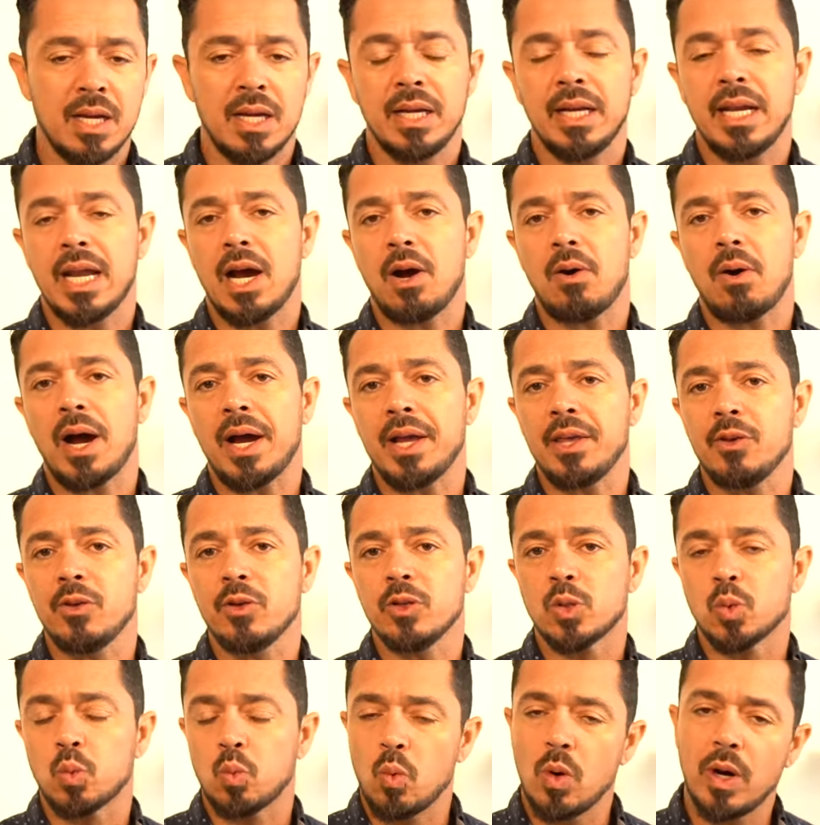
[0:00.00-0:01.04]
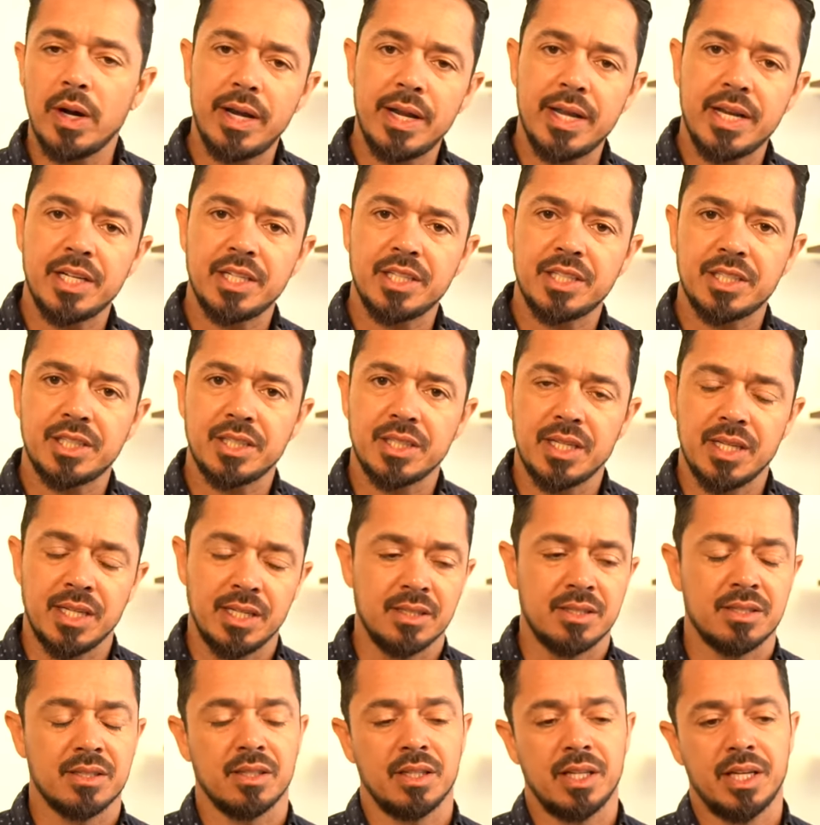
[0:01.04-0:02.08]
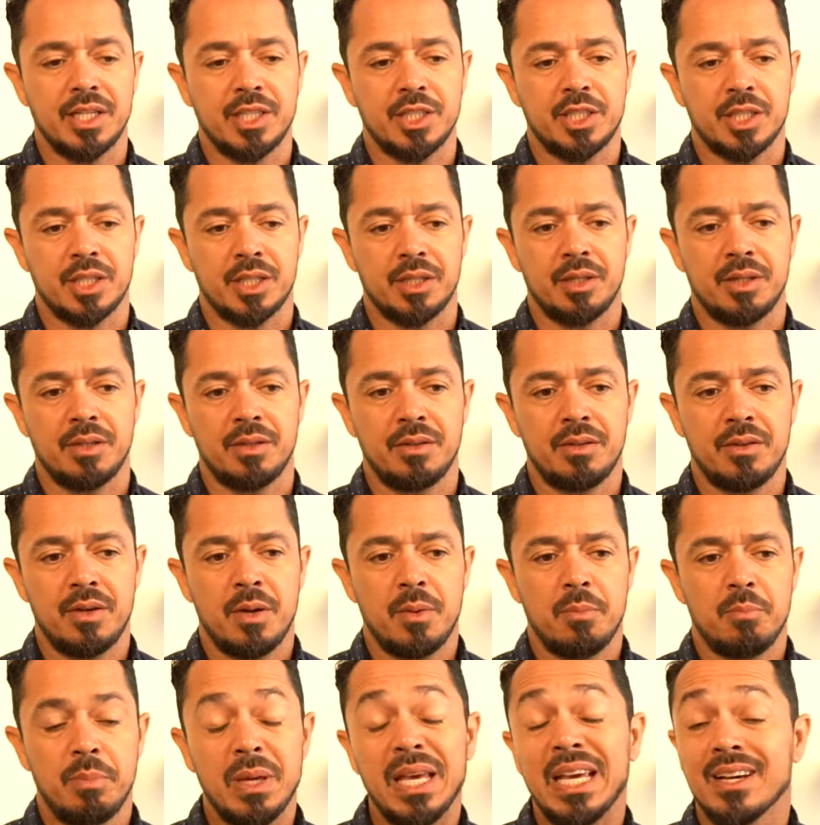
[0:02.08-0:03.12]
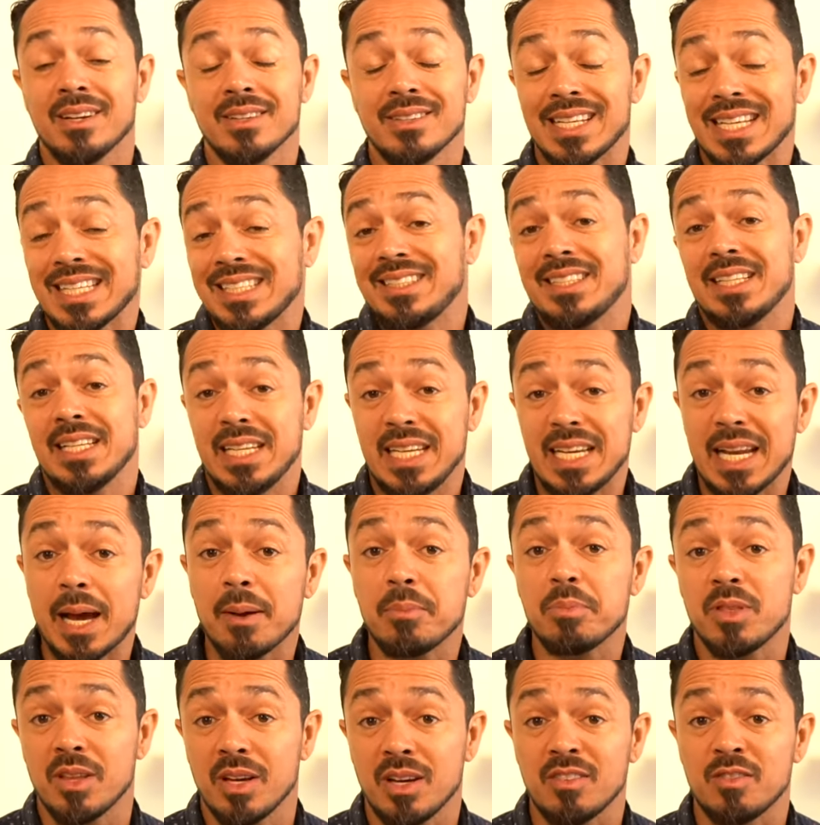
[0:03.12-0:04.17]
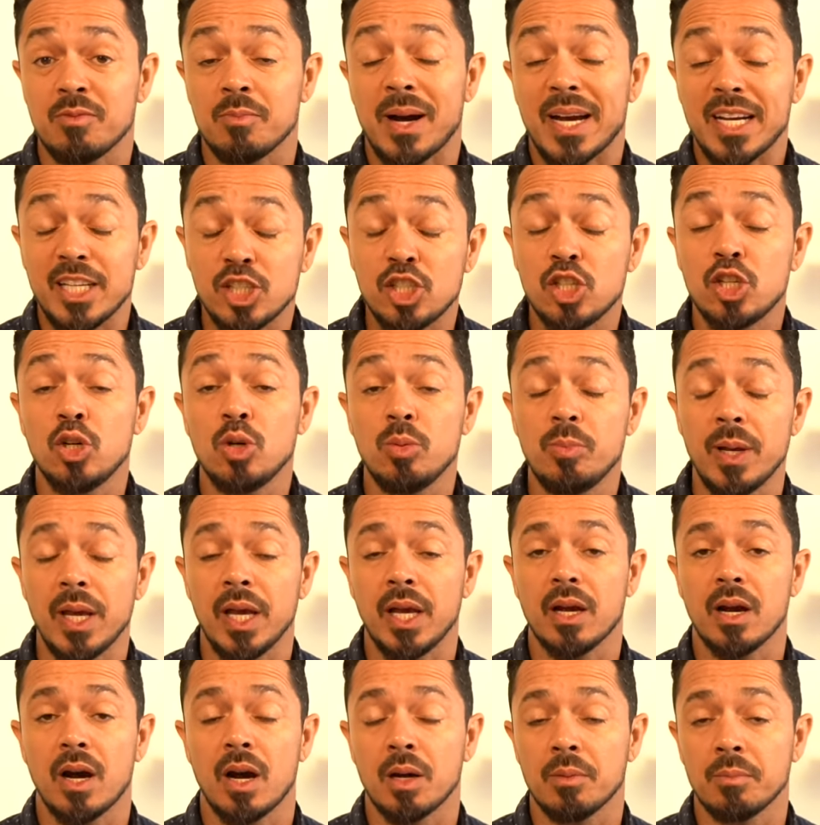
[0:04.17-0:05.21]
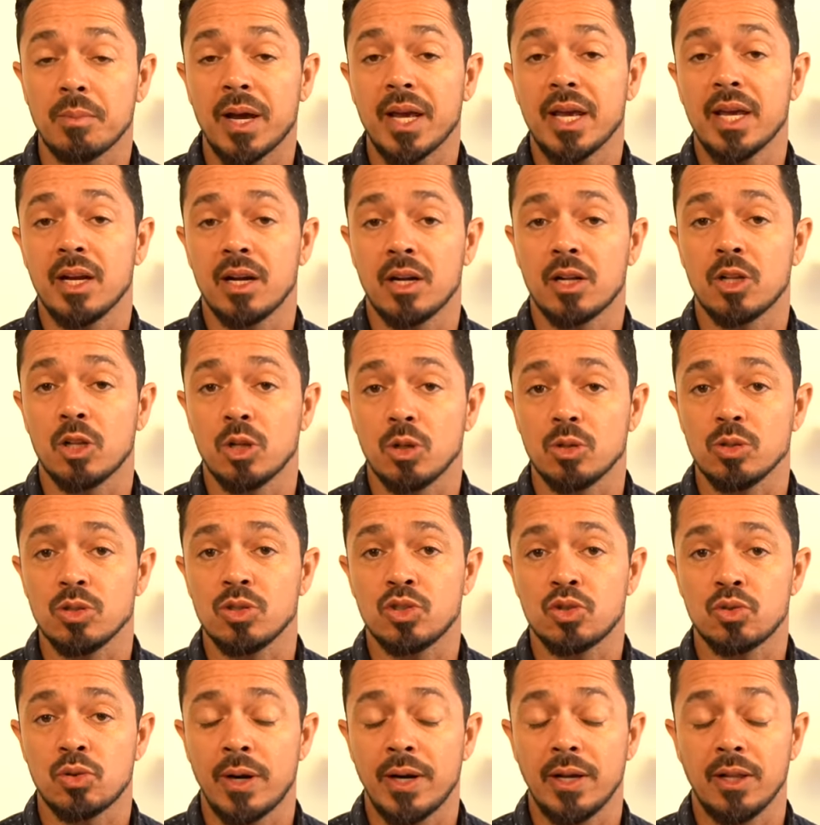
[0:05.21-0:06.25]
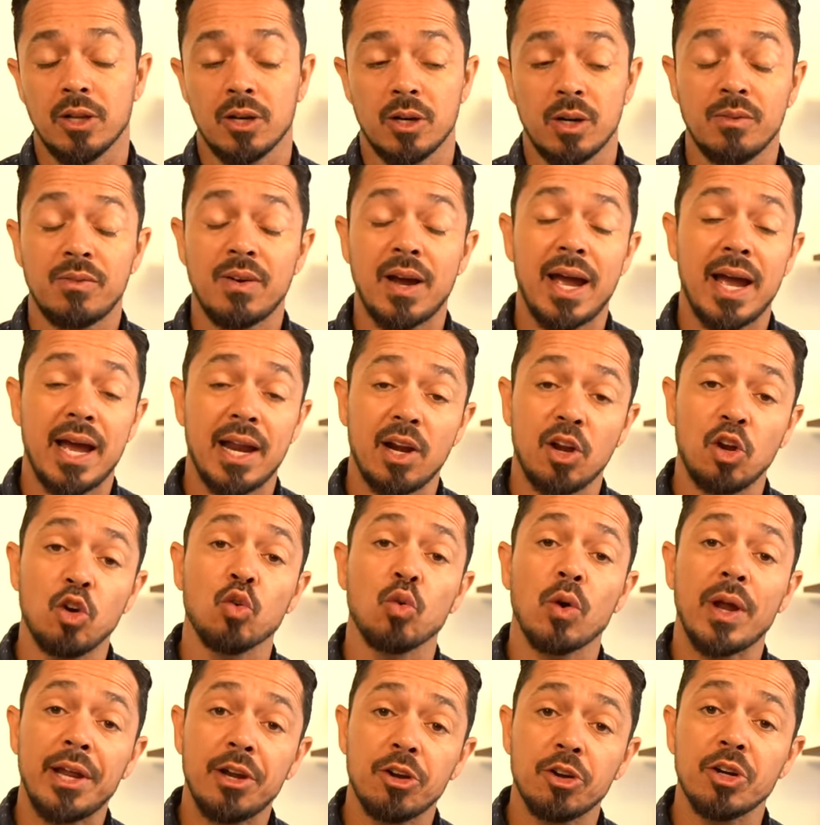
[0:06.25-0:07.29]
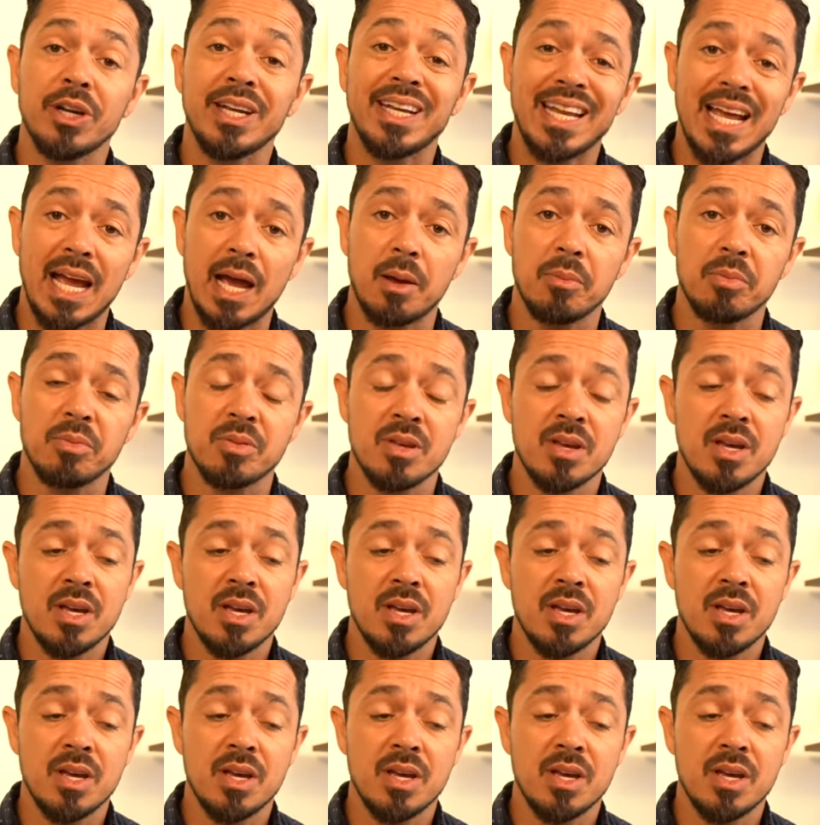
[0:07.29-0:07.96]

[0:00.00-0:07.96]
now i use one inch insulation because that's the depth of my tubing on my enclosed trailer. If I had a greater depth,